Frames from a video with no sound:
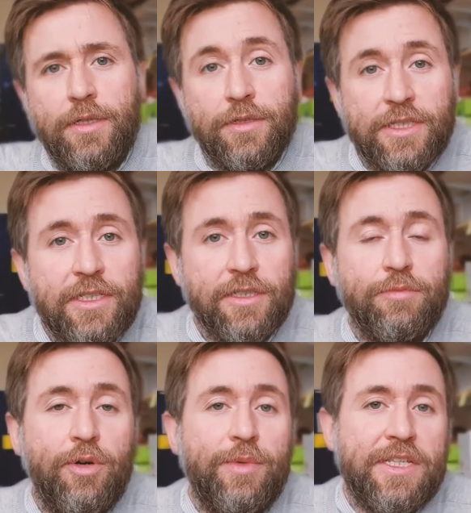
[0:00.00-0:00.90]
Your teachers
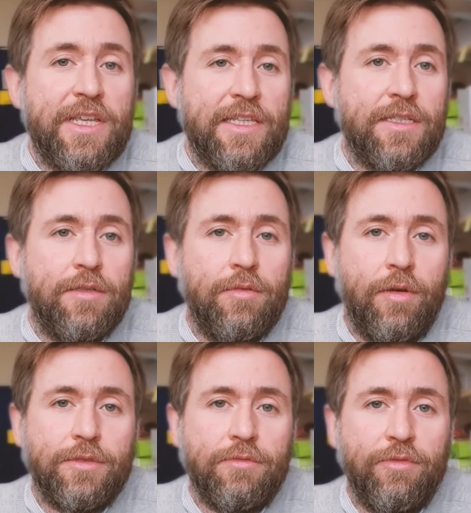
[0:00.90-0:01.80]
will be setting you
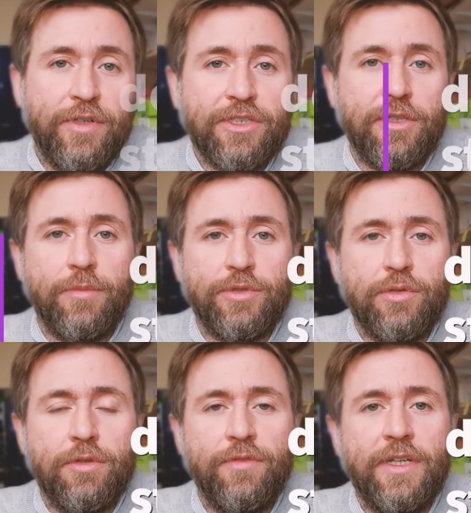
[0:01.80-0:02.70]
lots of revision, I'm
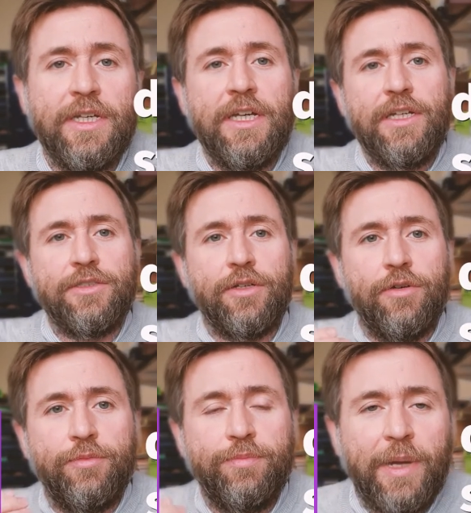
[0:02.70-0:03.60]
sure of it, so
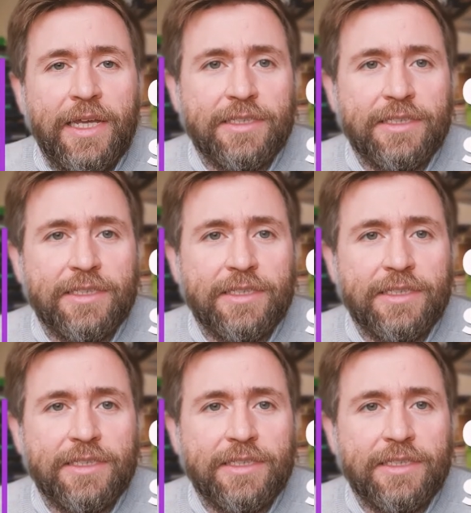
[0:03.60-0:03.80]
pay